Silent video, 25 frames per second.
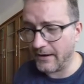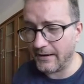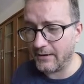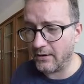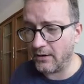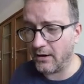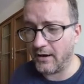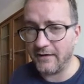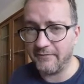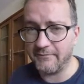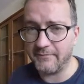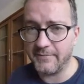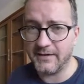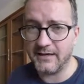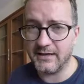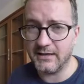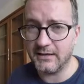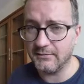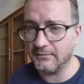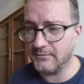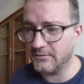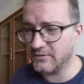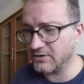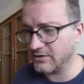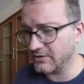have
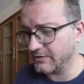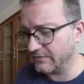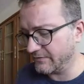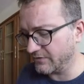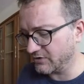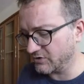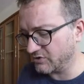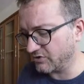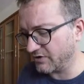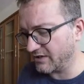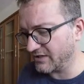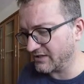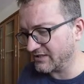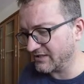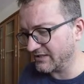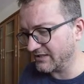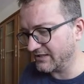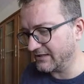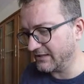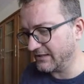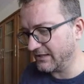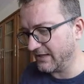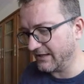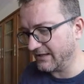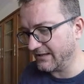been sort of addressed
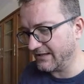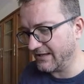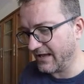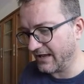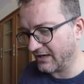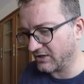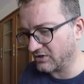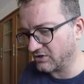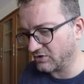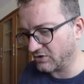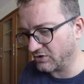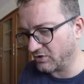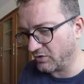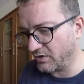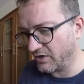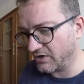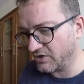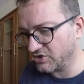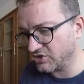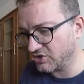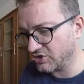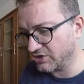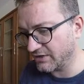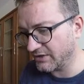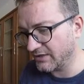in the actual
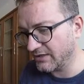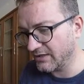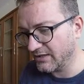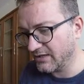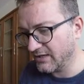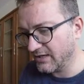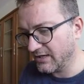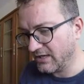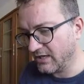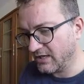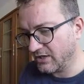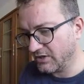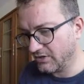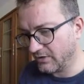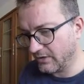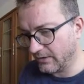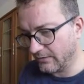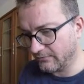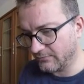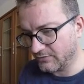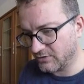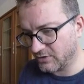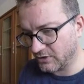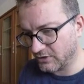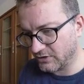question. You know,
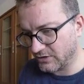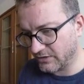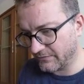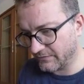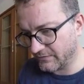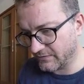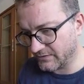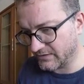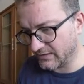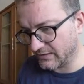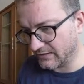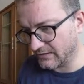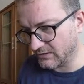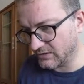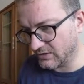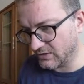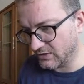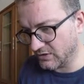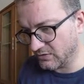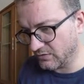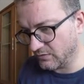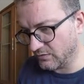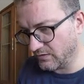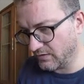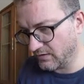I'm searching for something to
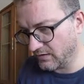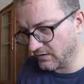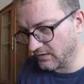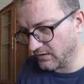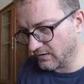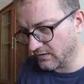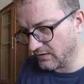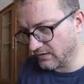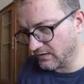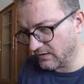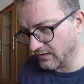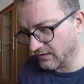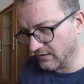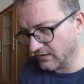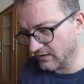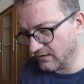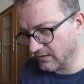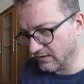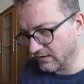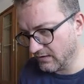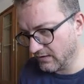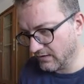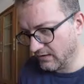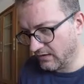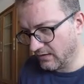do with
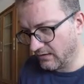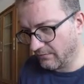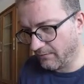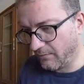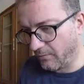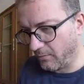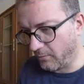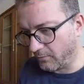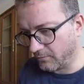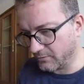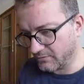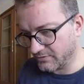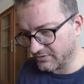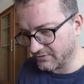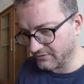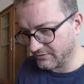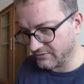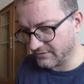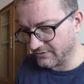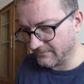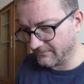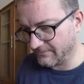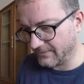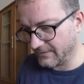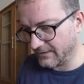ports or
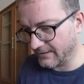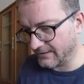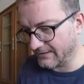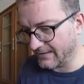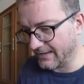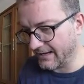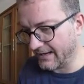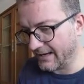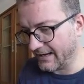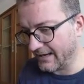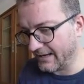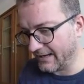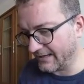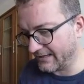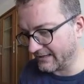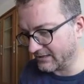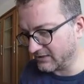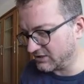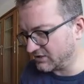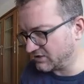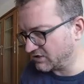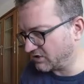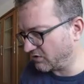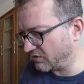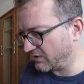something like that, and I can
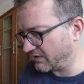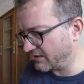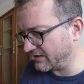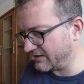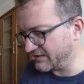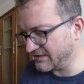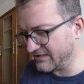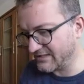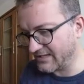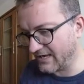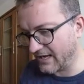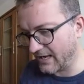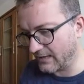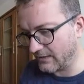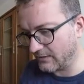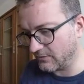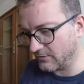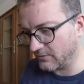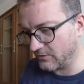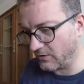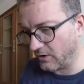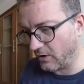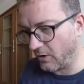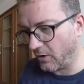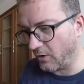just quickly scan
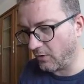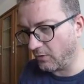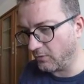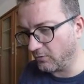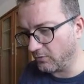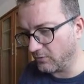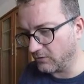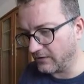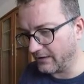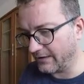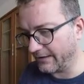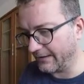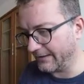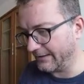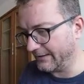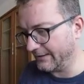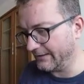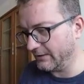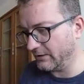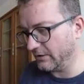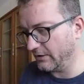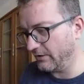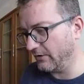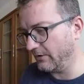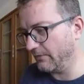through the whole thing, you
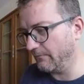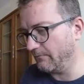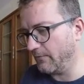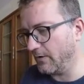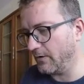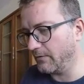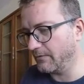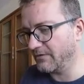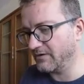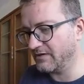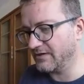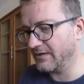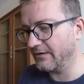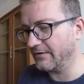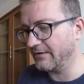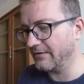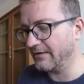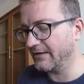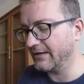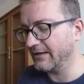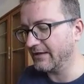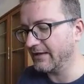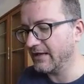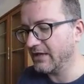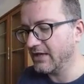know,
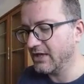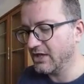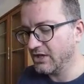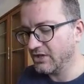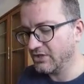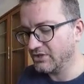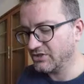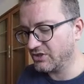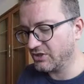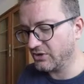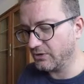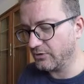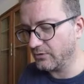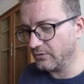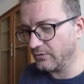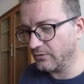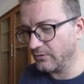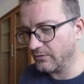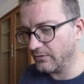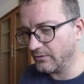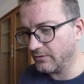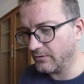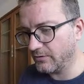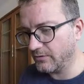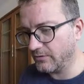momentarily. So
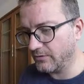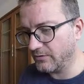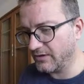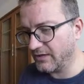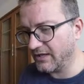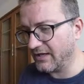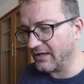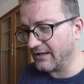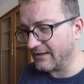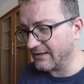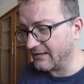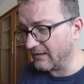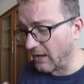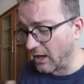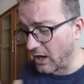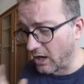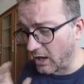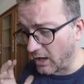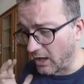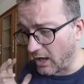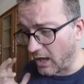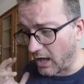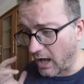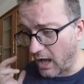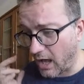there,
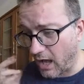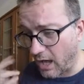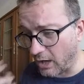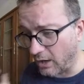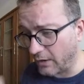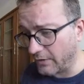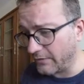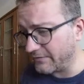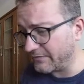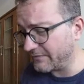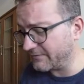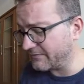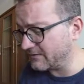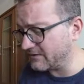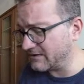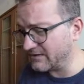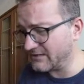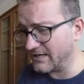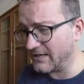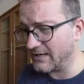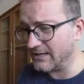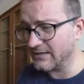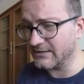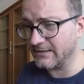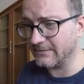a lot of
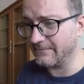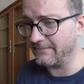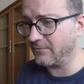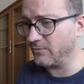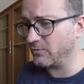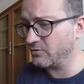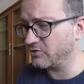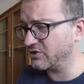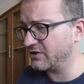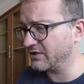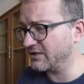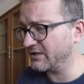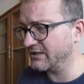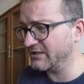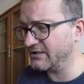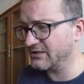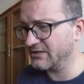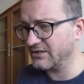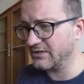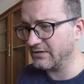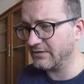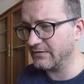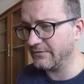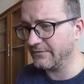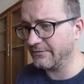designs unfortunately
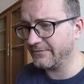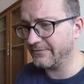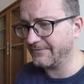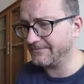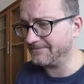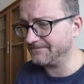sort of